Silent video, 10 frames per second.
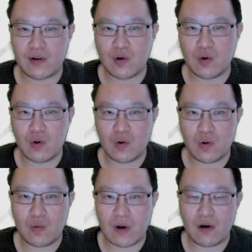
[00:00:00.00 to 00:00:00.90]

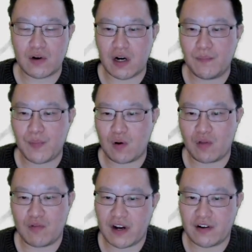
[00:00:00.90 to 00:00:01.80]
to, dump all the
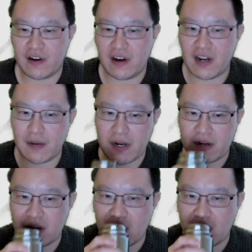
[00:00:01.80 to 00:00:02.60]
records in a database.